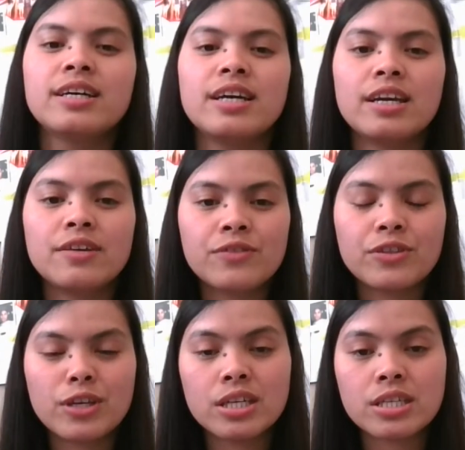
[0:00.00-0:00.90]

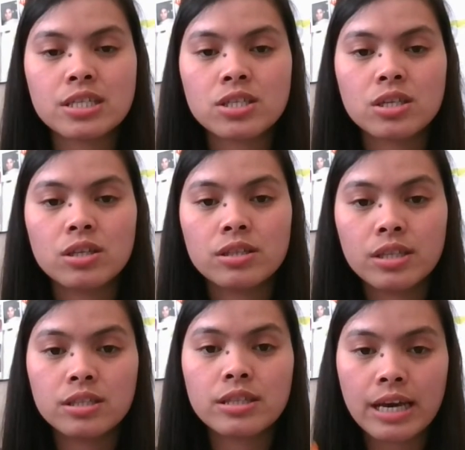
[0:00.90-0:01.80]
Everything is
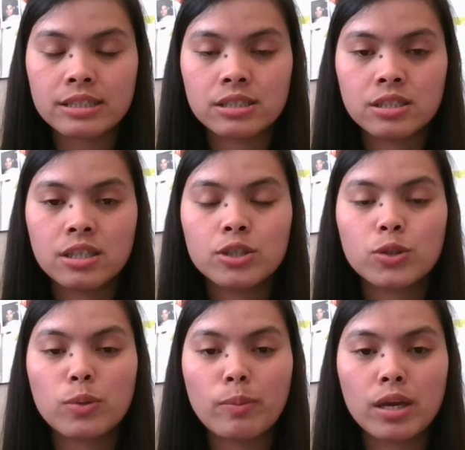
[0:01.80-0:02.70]
did that
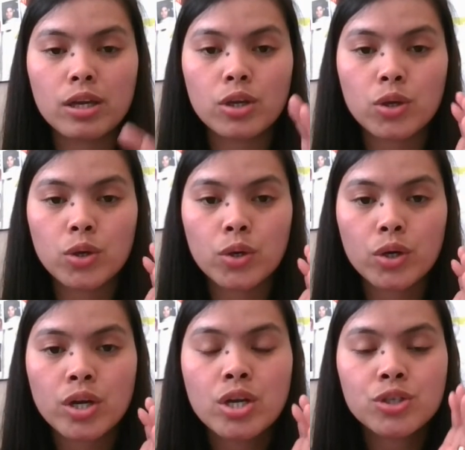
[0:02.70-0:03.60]
to make your
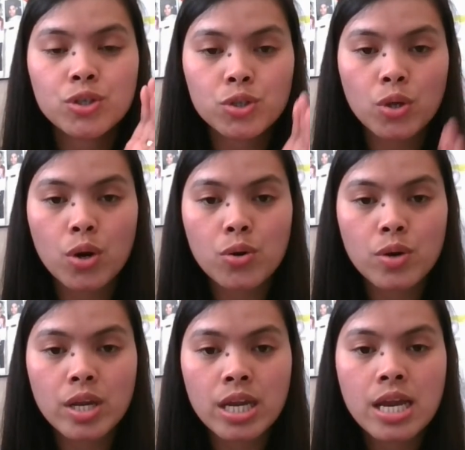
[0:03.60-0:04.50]

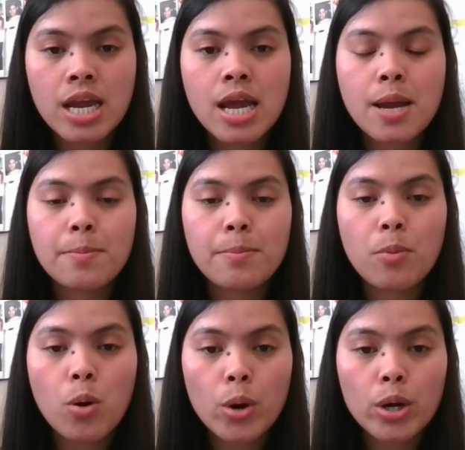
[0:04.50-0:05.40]
story
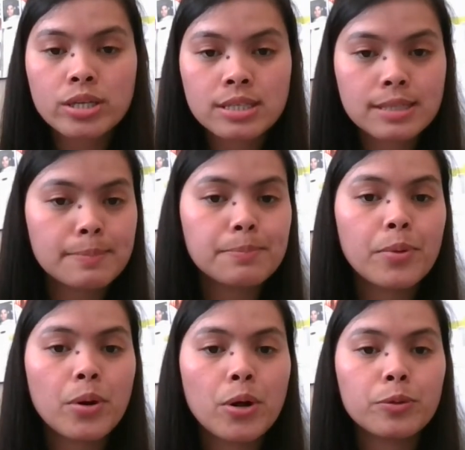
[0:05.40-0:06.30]
more
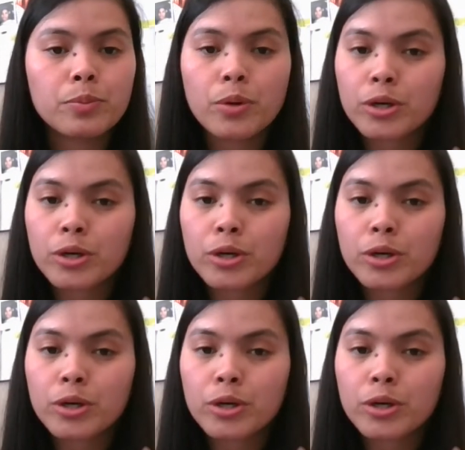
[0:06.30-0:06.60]
simple, more